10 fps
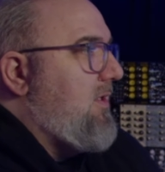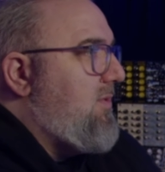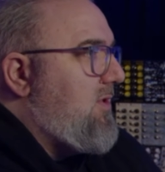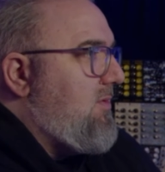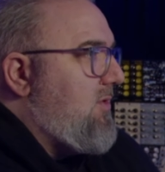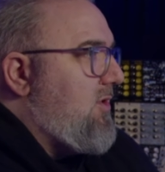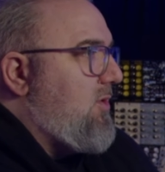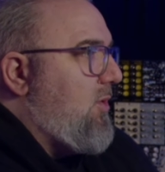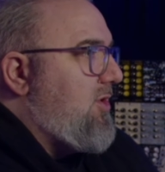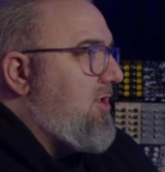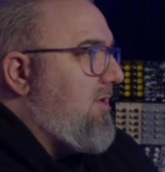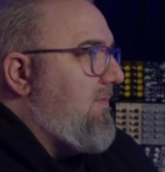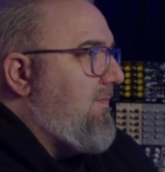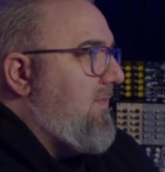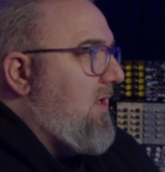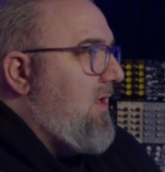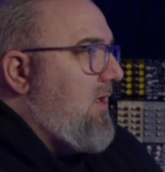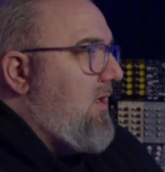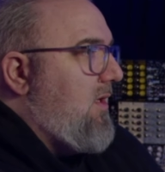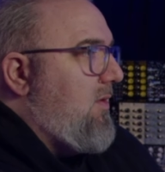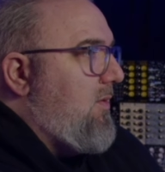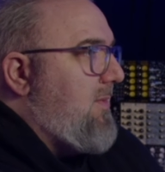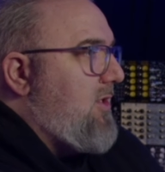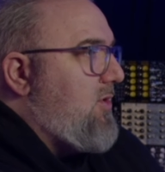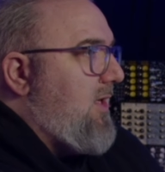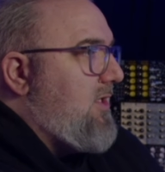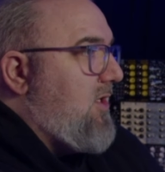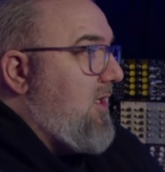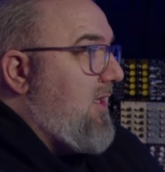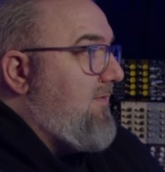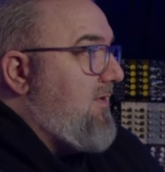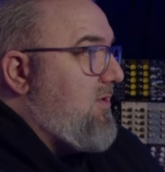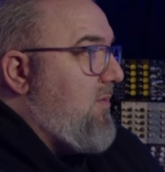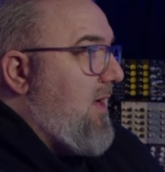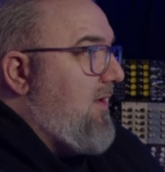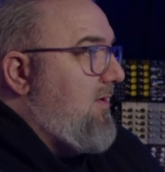Put some distortion. Make sure that's on the left as well.